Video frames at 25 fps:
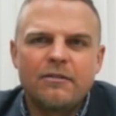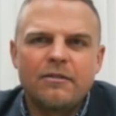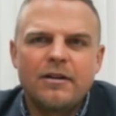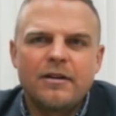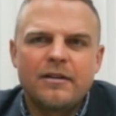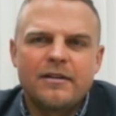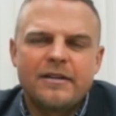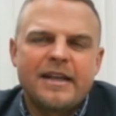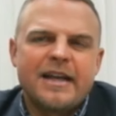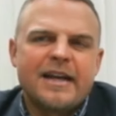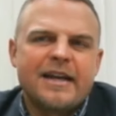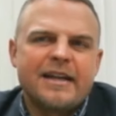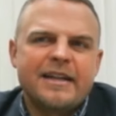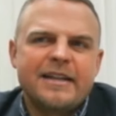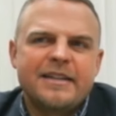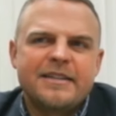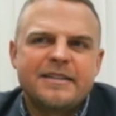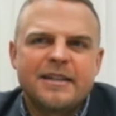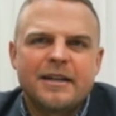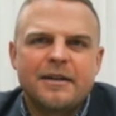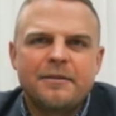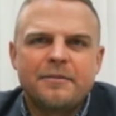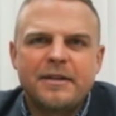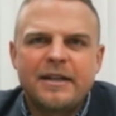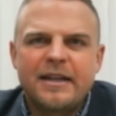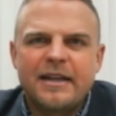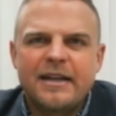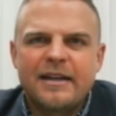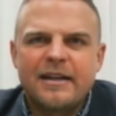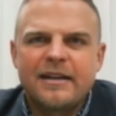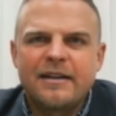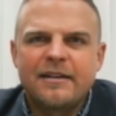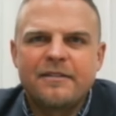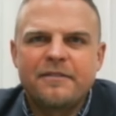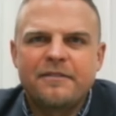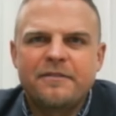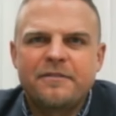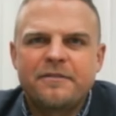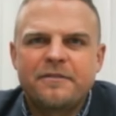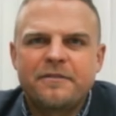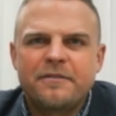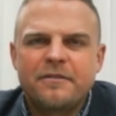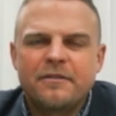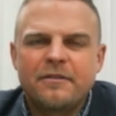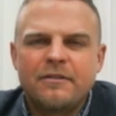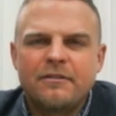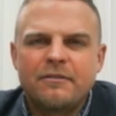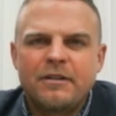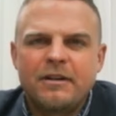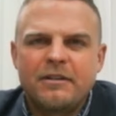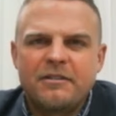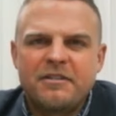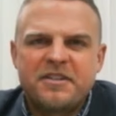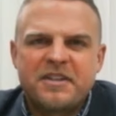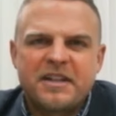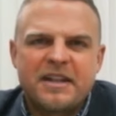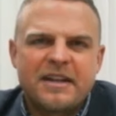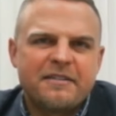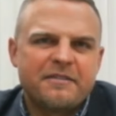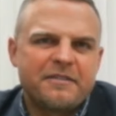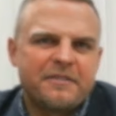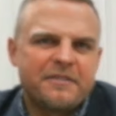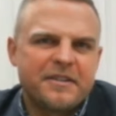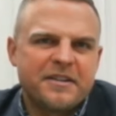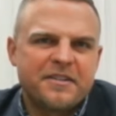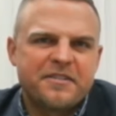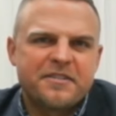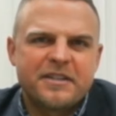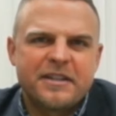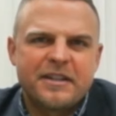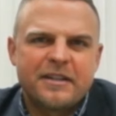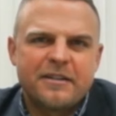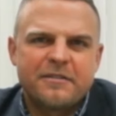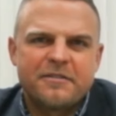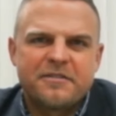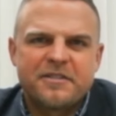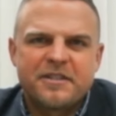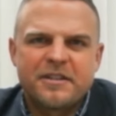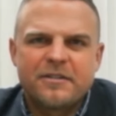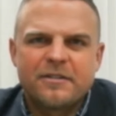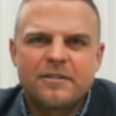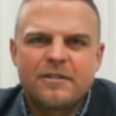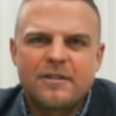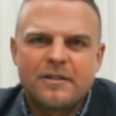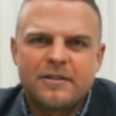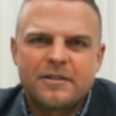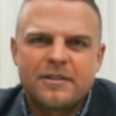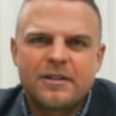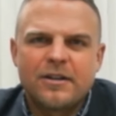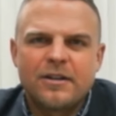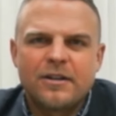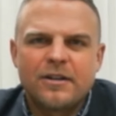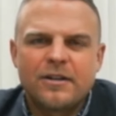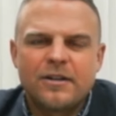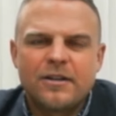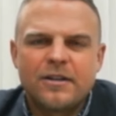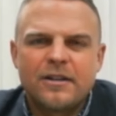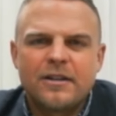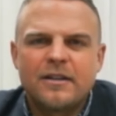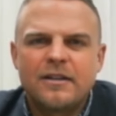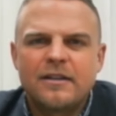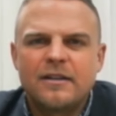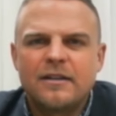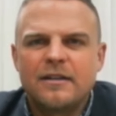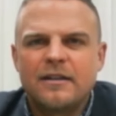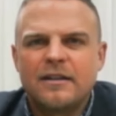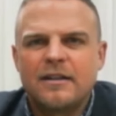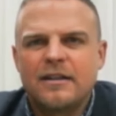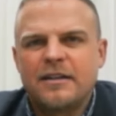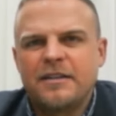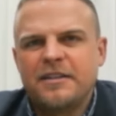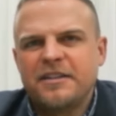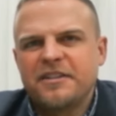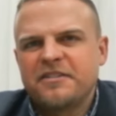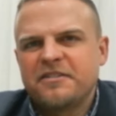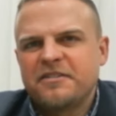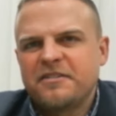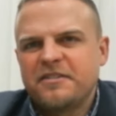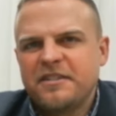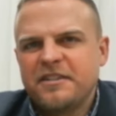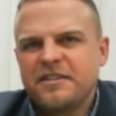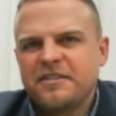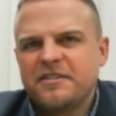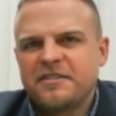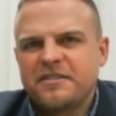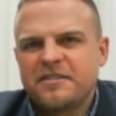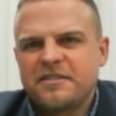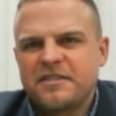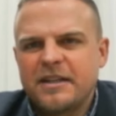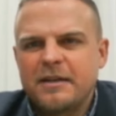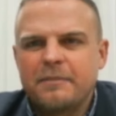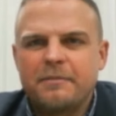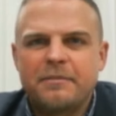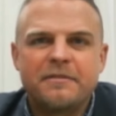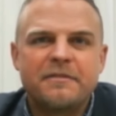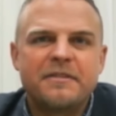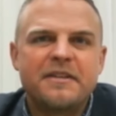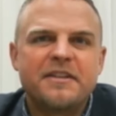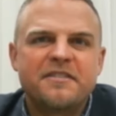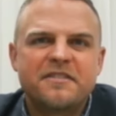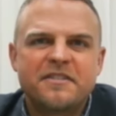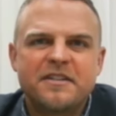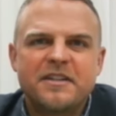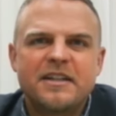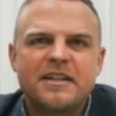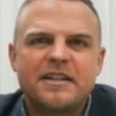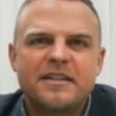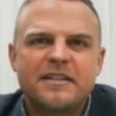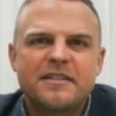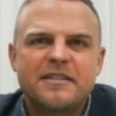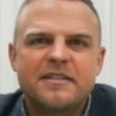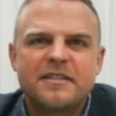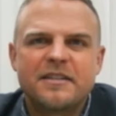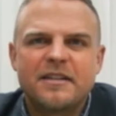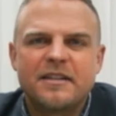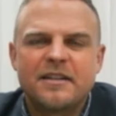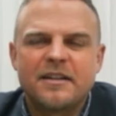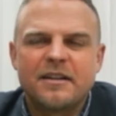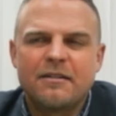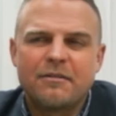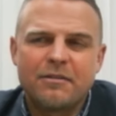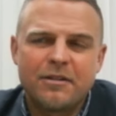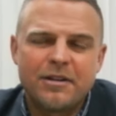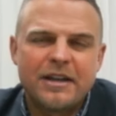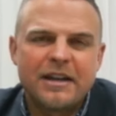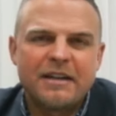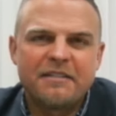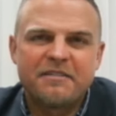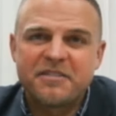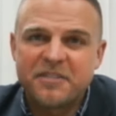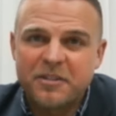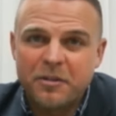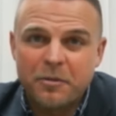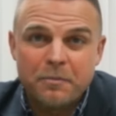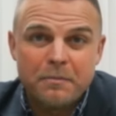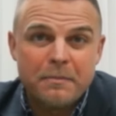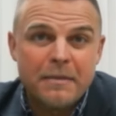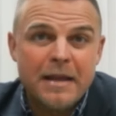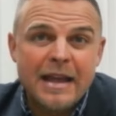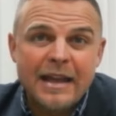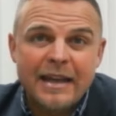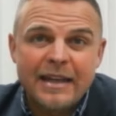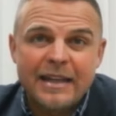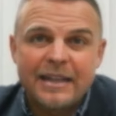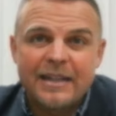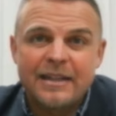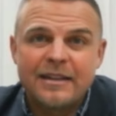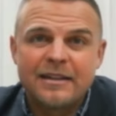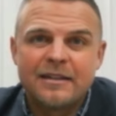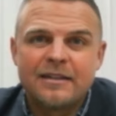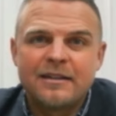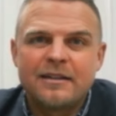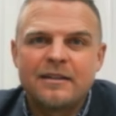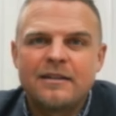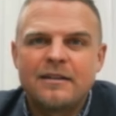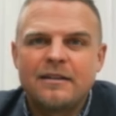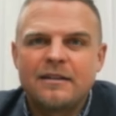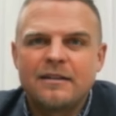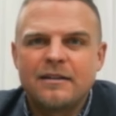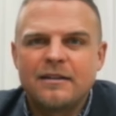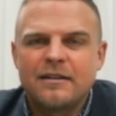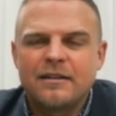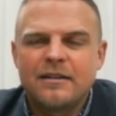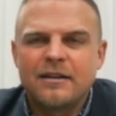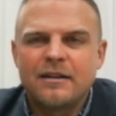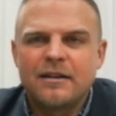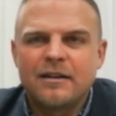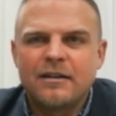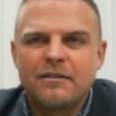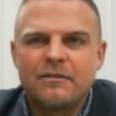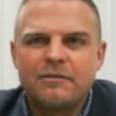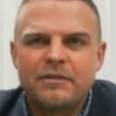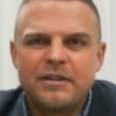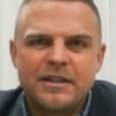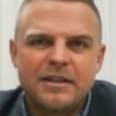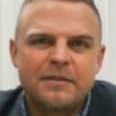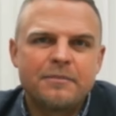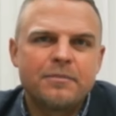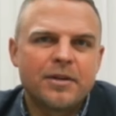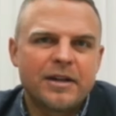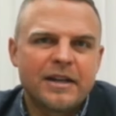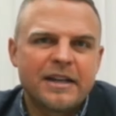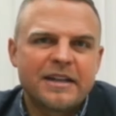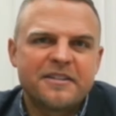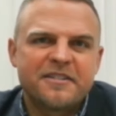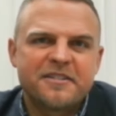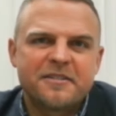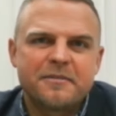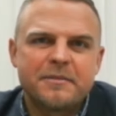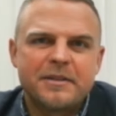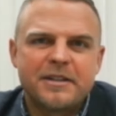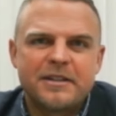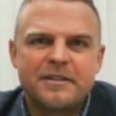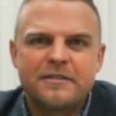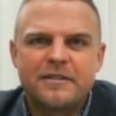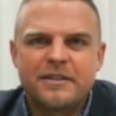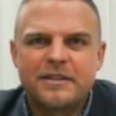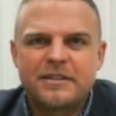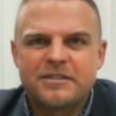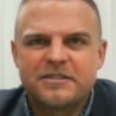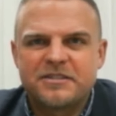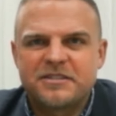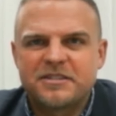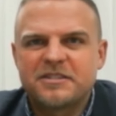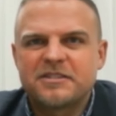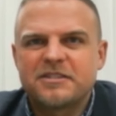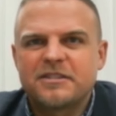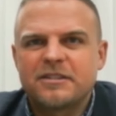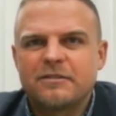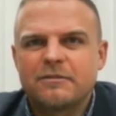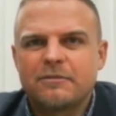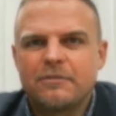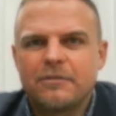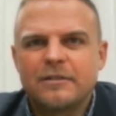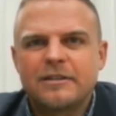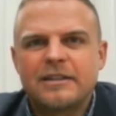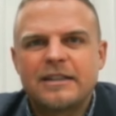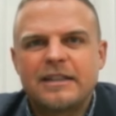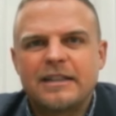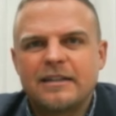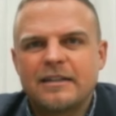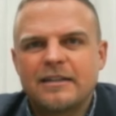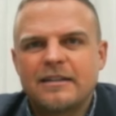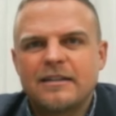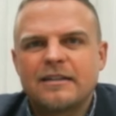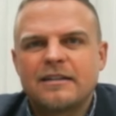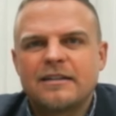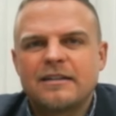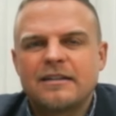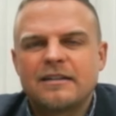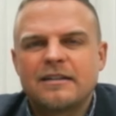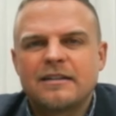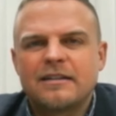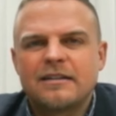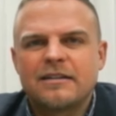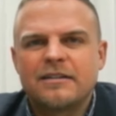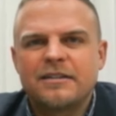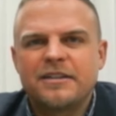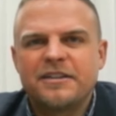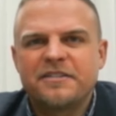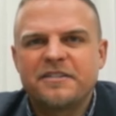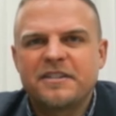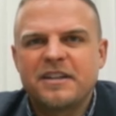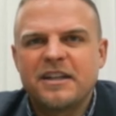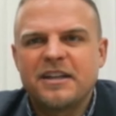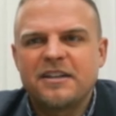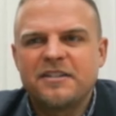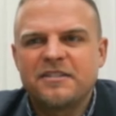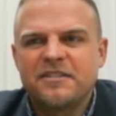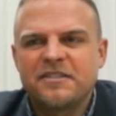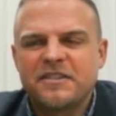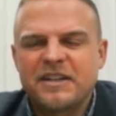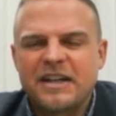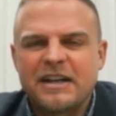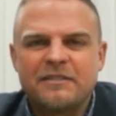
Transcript: Well, yeah, anytime we have, we always have investigators that are on call. And this type of incident, where you have so many, we did bring in some individuals to start working on these cases.